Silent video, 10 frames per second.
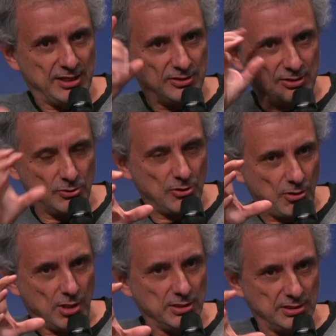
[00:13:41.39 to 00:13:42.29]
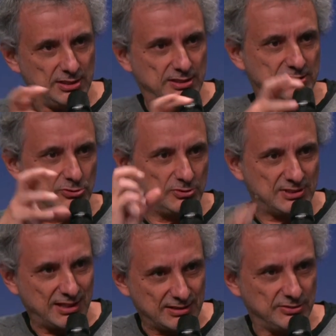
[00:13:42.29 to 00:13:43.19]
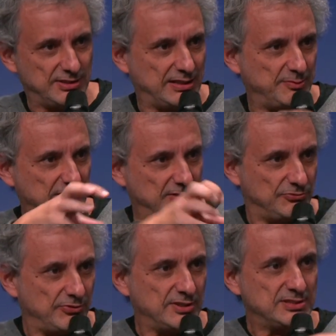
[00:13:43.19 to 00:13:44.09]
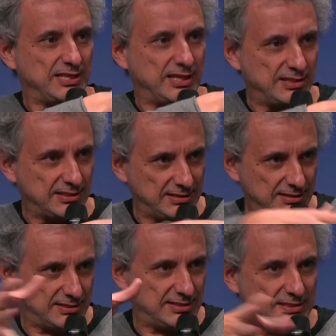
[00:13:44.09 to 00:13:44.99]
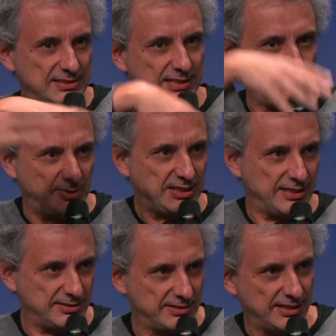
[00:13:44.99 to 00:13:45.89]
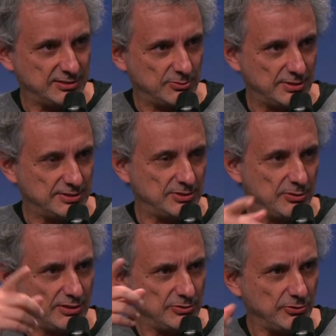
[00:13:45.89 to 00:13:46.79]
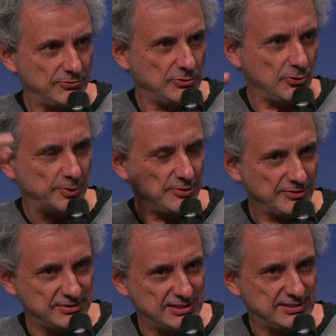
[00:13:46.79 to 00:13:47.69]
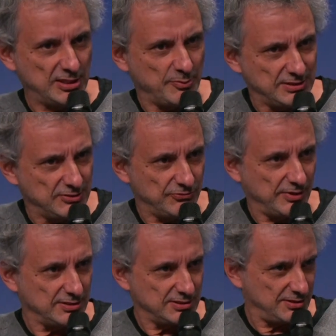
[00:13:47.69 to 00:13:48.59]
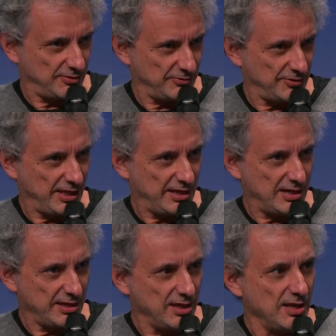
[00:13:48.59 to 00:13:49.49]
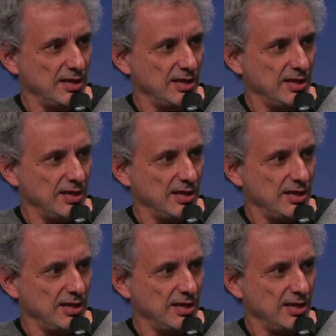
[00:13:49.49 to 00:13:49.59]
The goal is to start a dynamic in France and that it is replicated elsewhere. So I don't know if you know, but there is this summit in France on AI.